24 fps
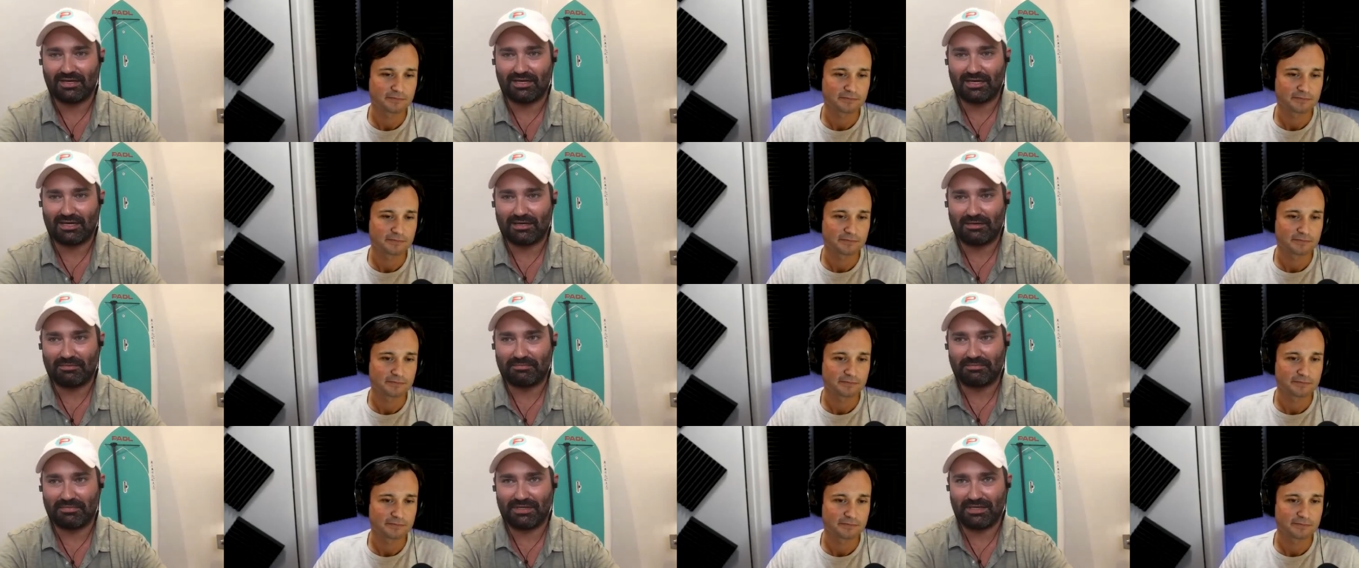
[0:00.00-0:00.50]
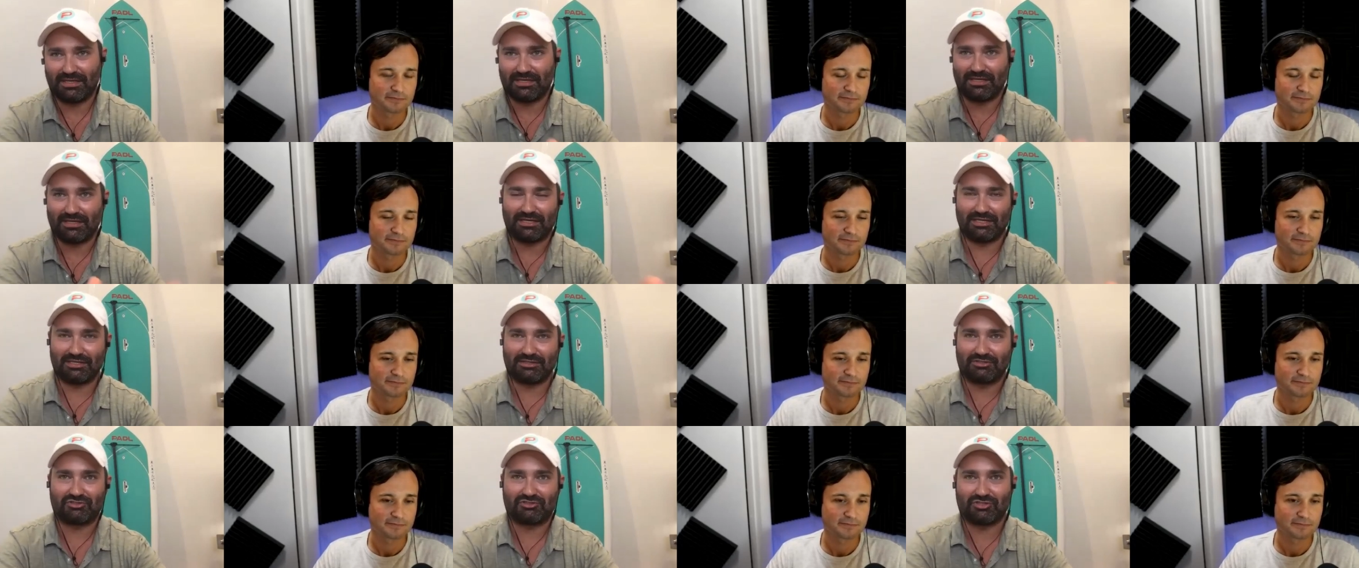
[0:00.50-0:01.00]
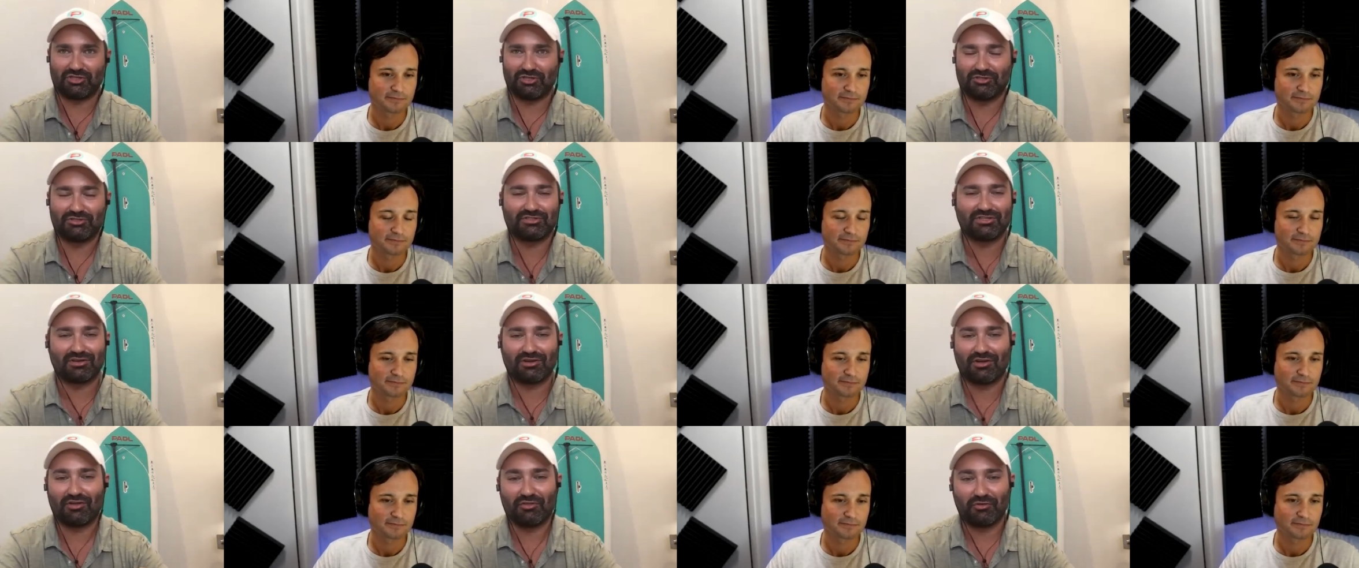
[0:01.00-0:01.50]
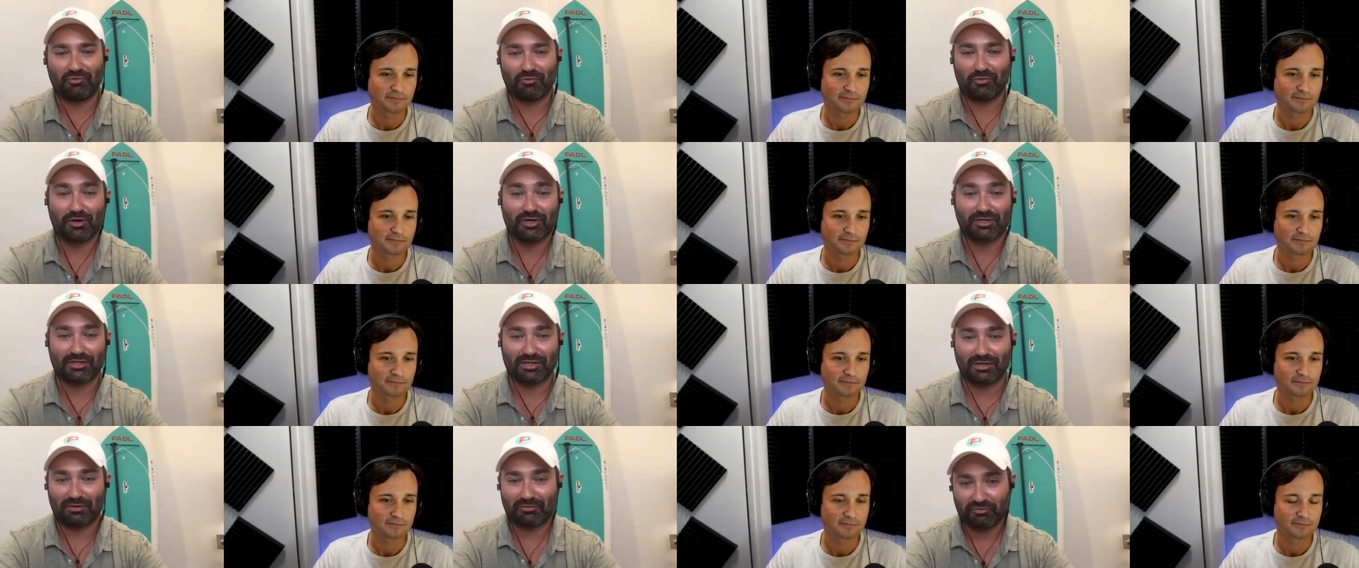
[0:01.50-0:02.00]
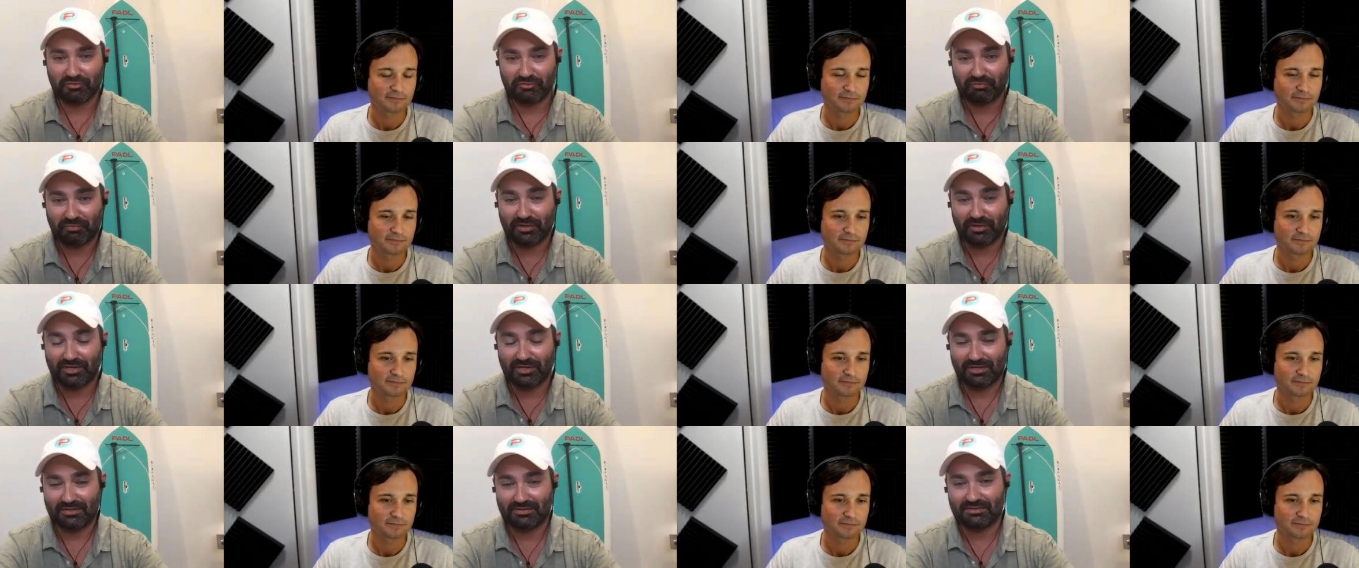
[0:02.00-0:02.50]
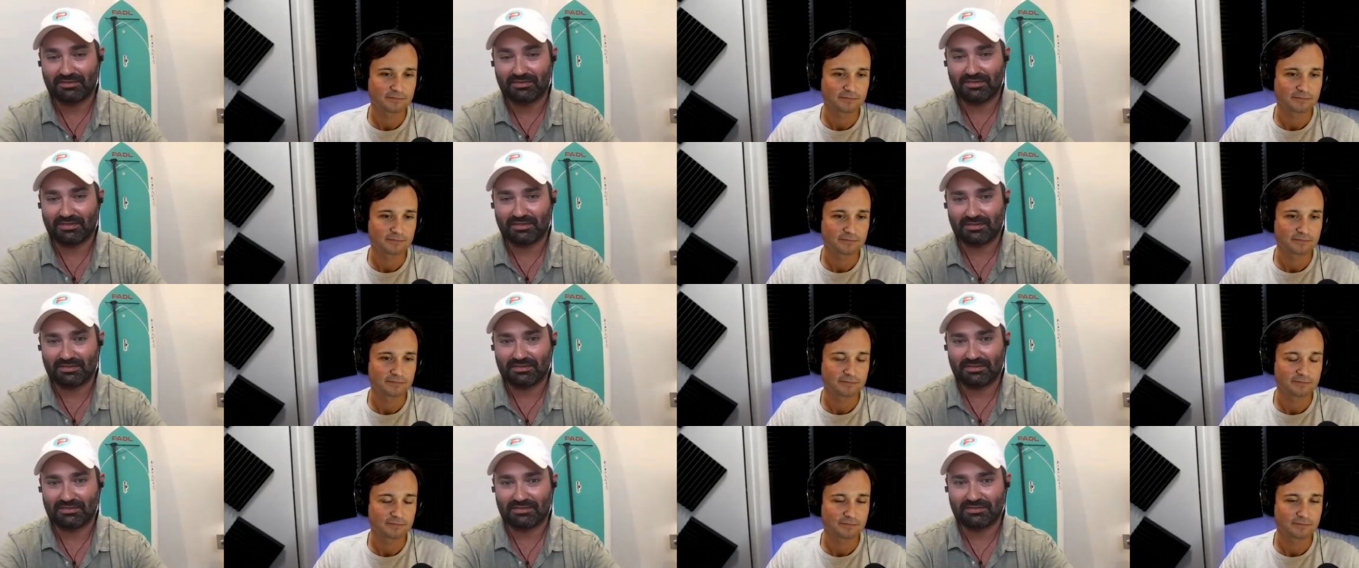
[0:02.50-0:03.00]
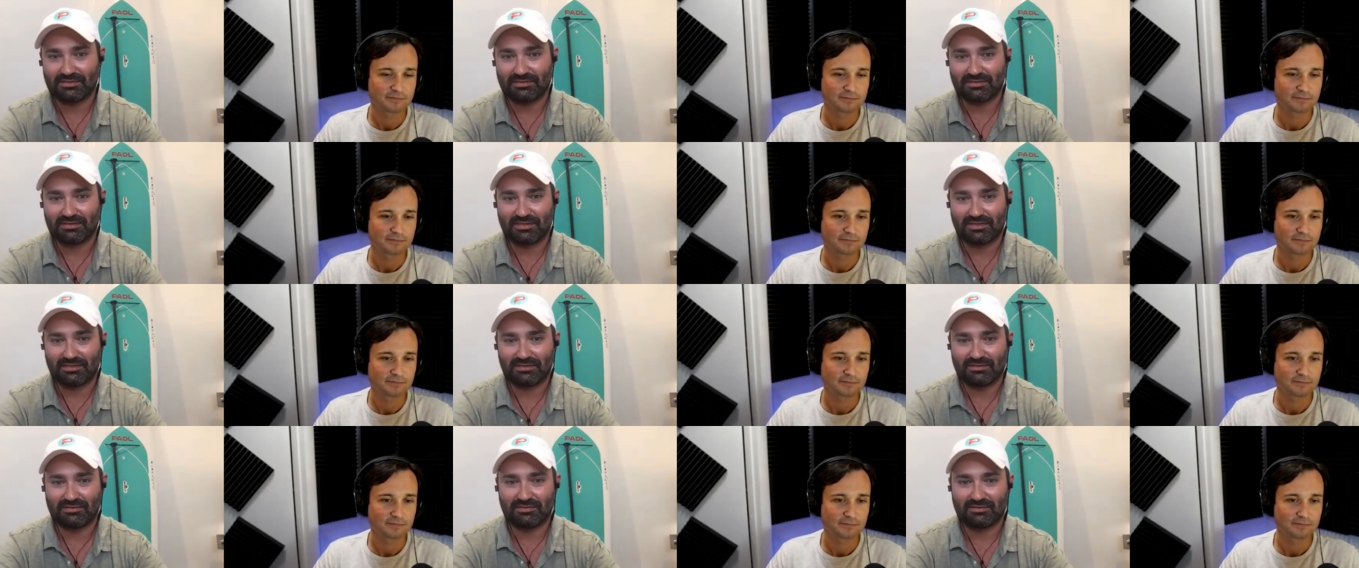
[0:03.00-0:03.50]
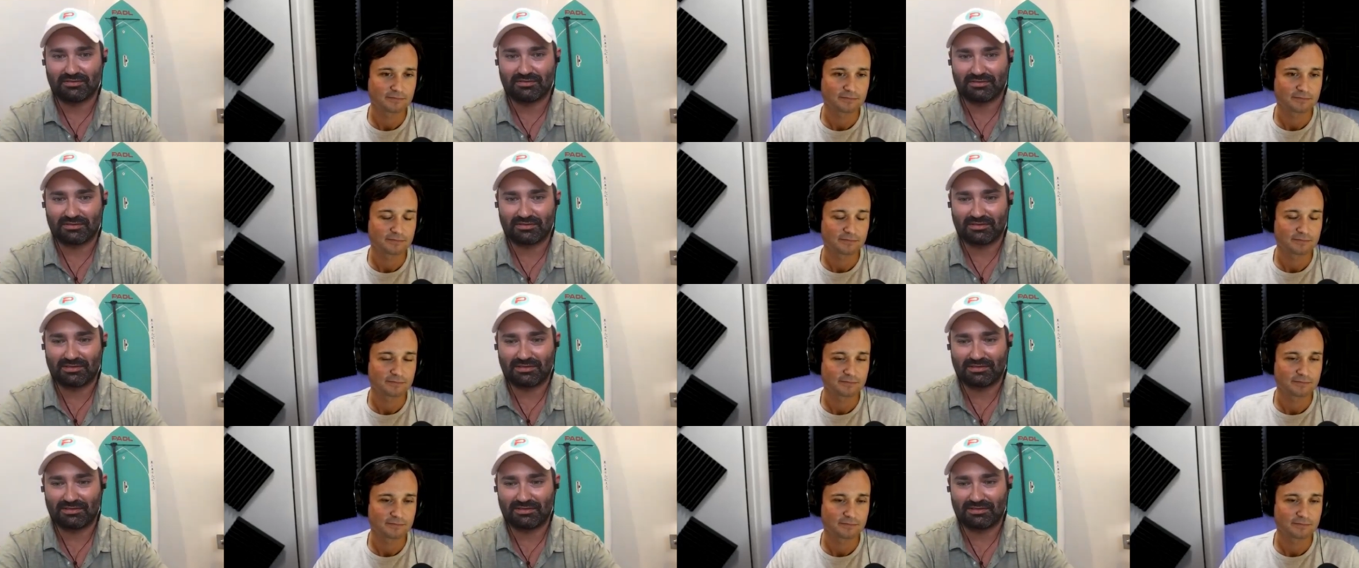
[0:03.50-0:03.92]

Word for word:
Speaker 1: Um, it, it, shows that all the work that we've put into this is, is,